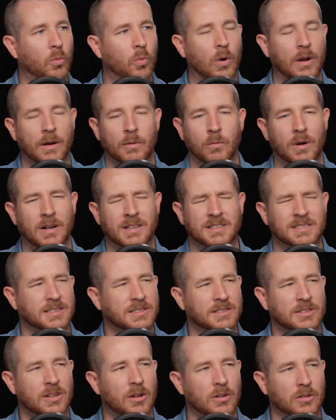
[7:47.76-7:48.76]
What is
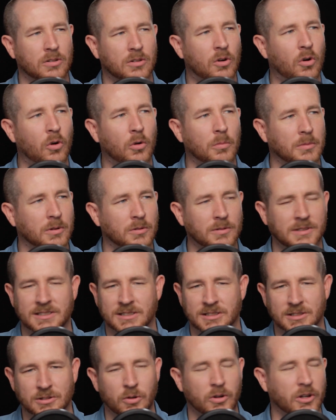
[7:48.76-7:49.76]
this all? What
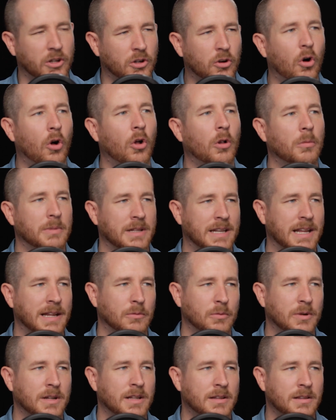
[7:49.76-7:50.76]
is this going to
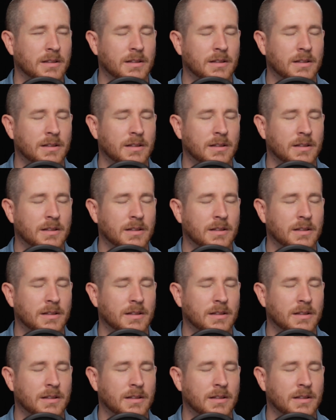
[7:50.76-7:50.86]
culminate with?